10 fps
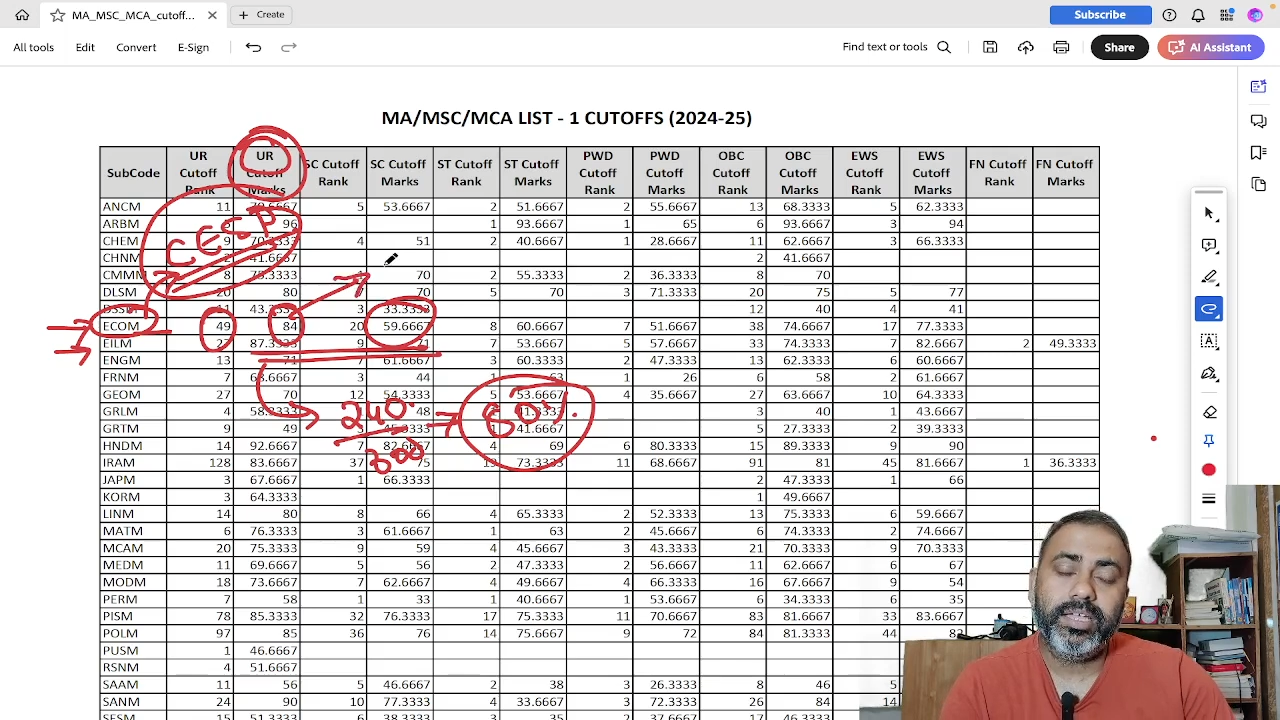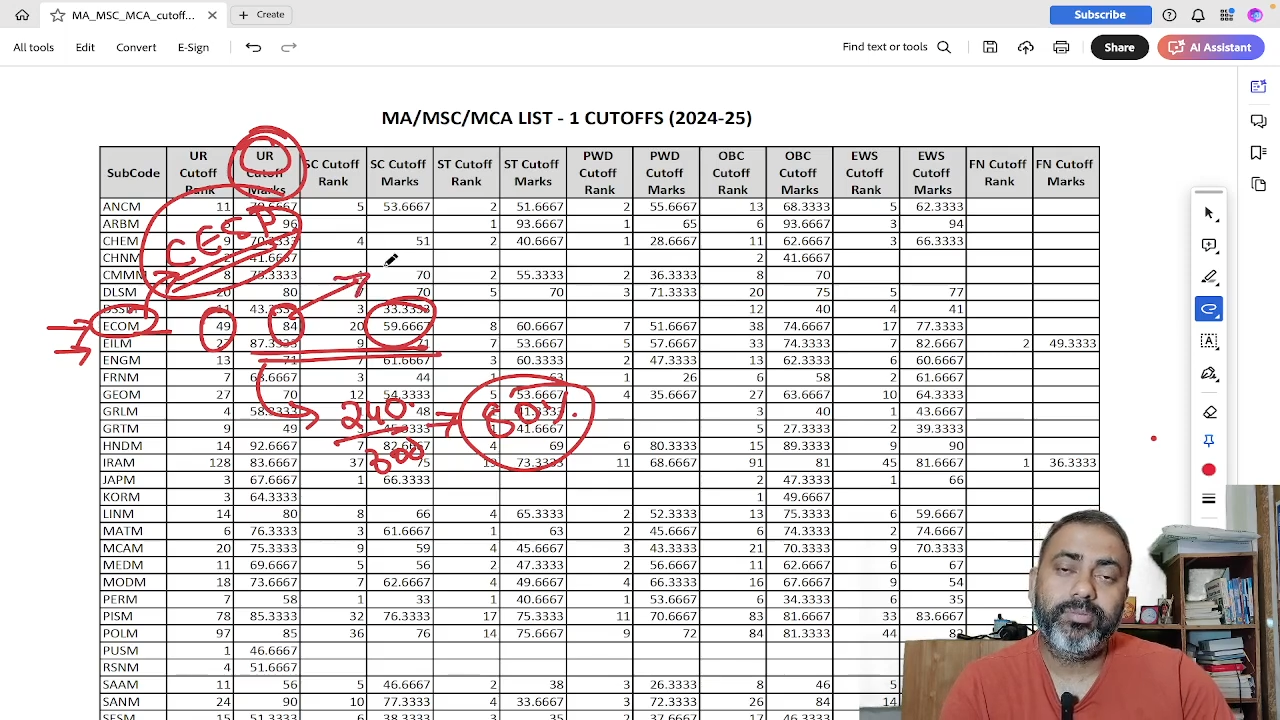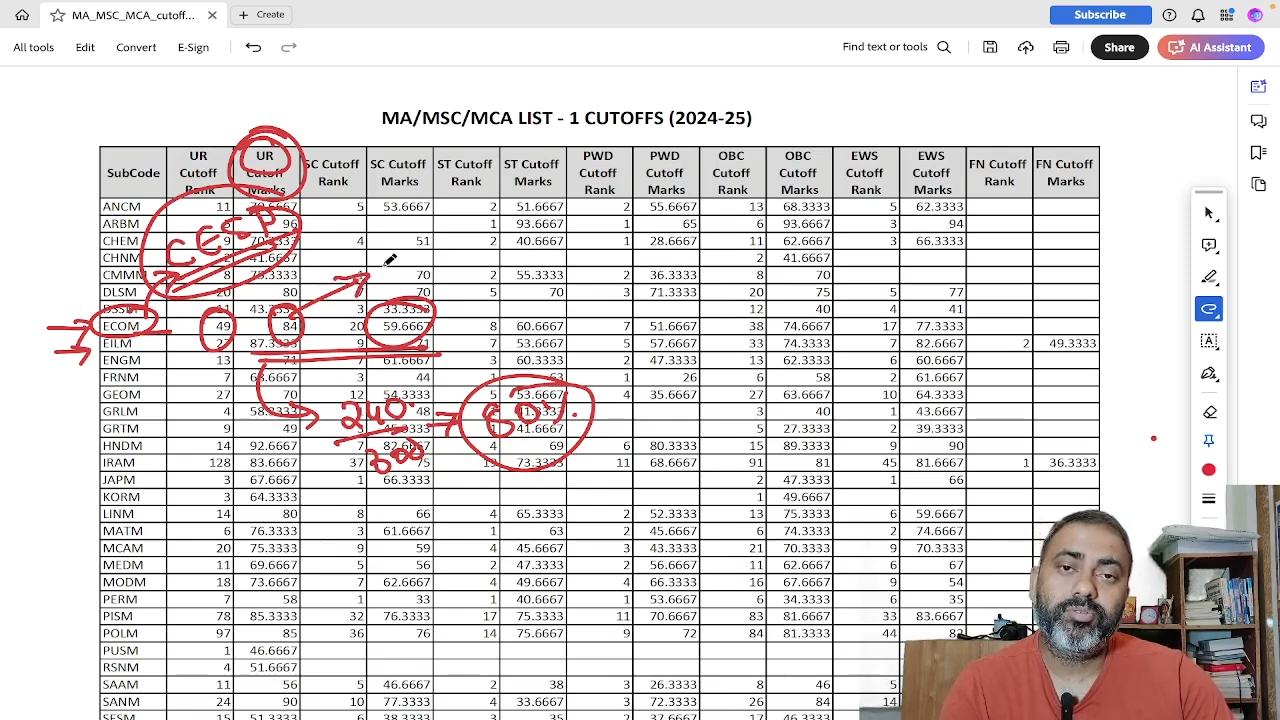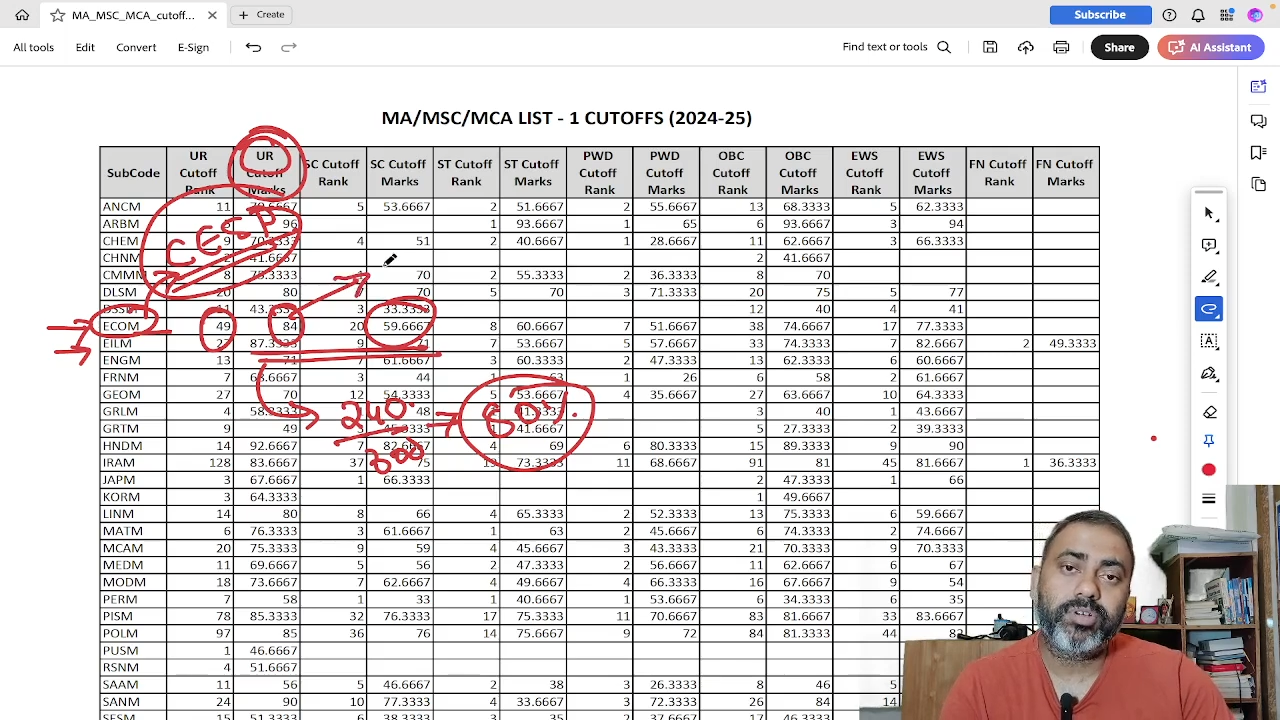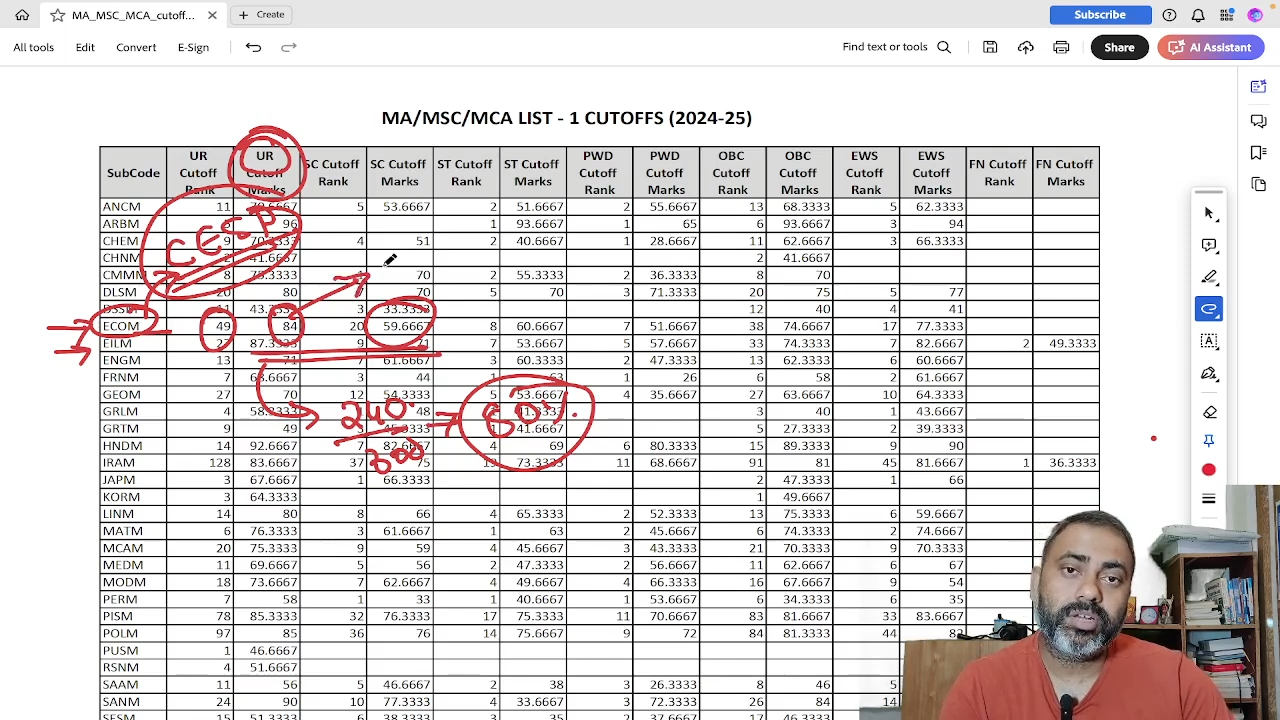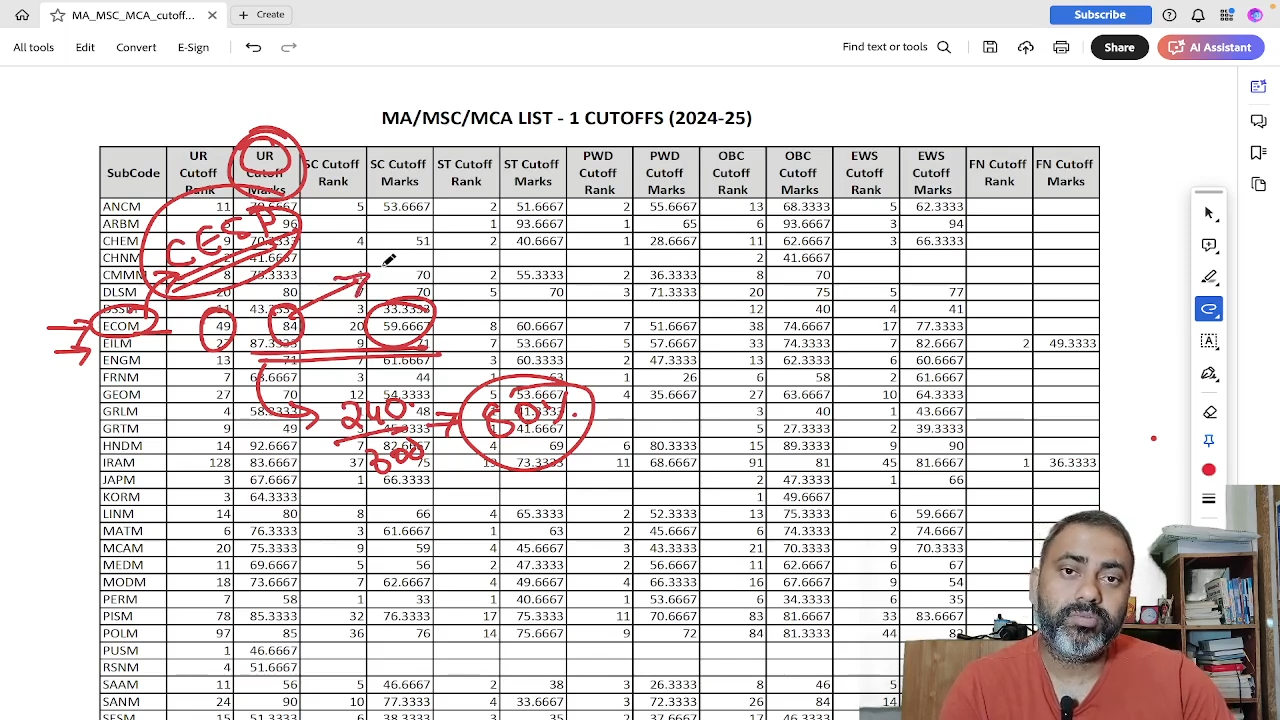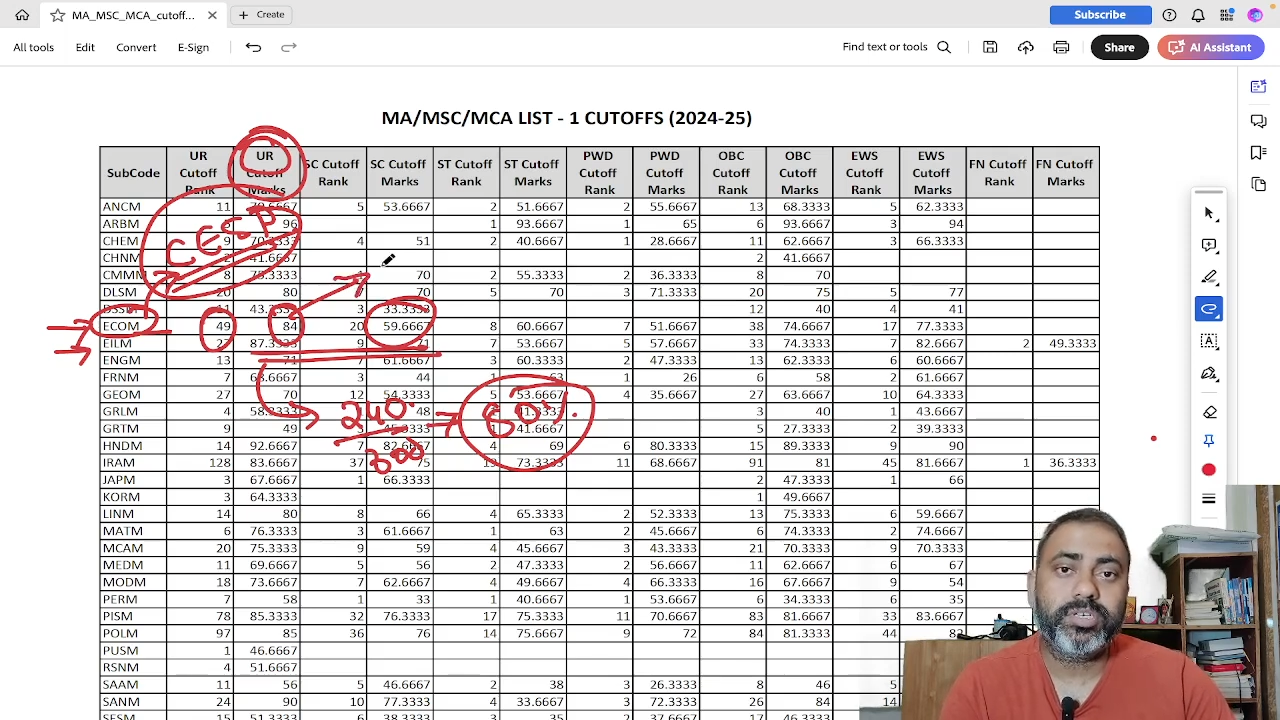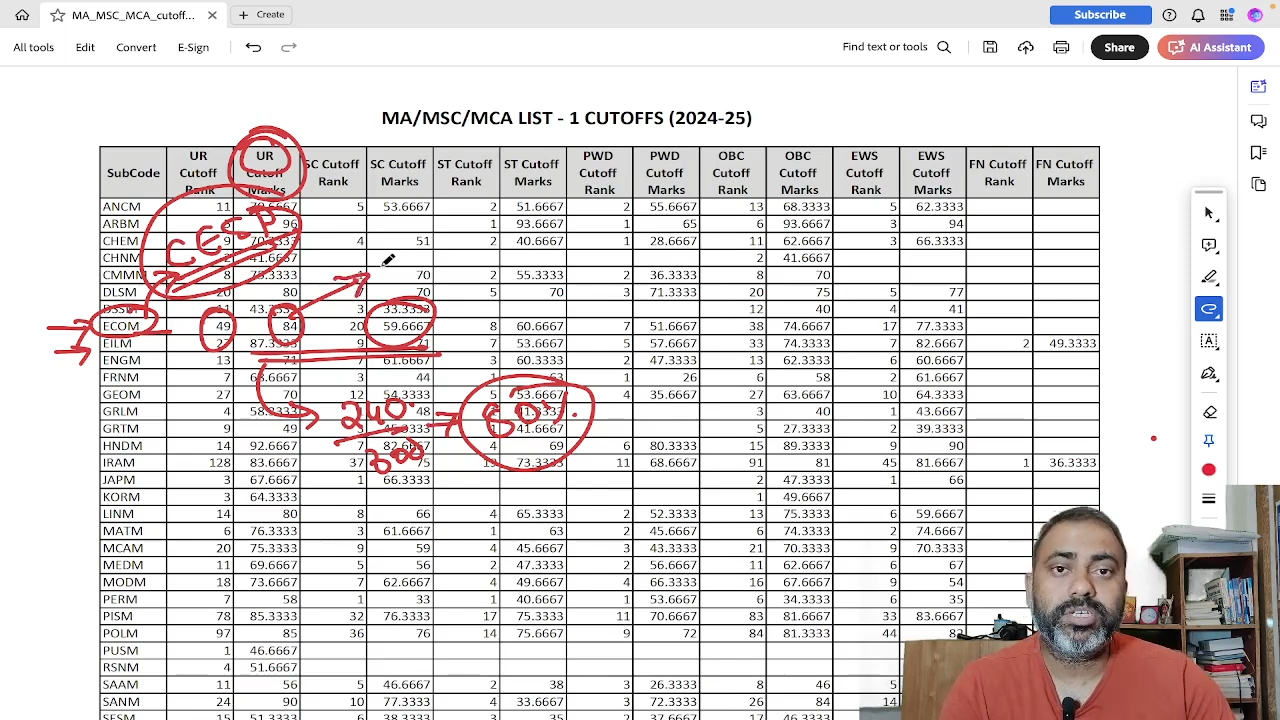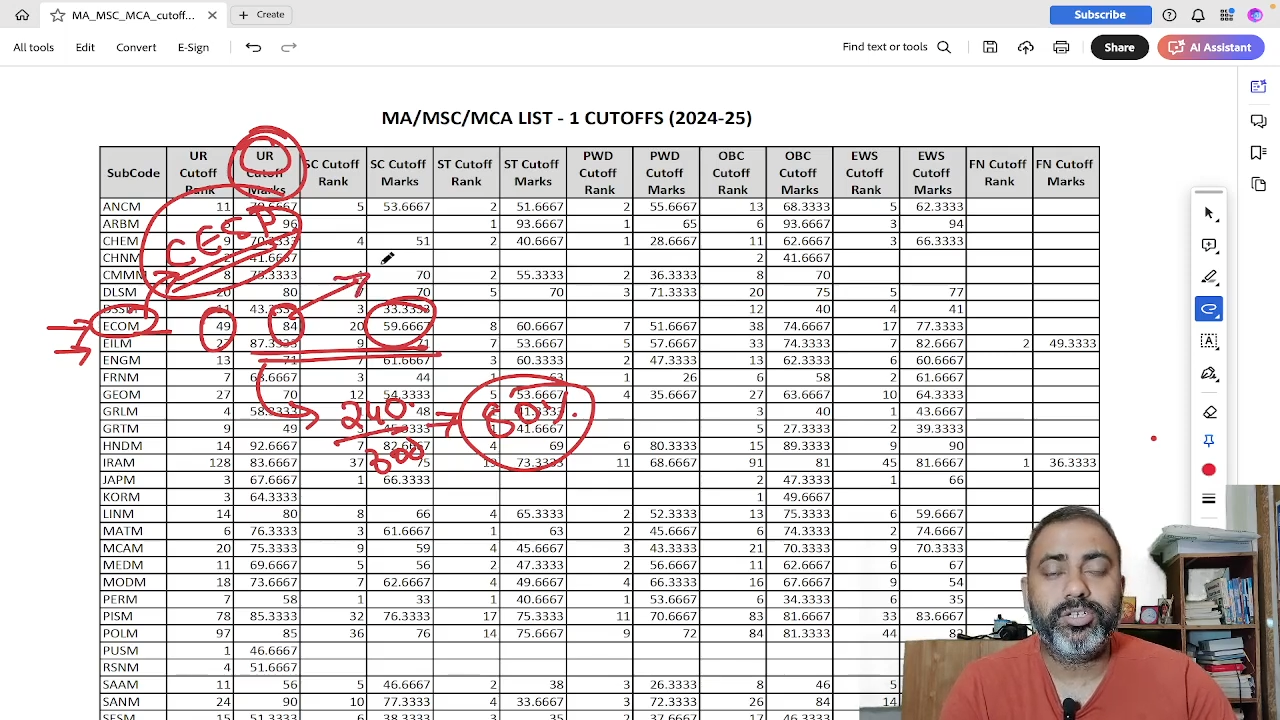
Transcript: if you convert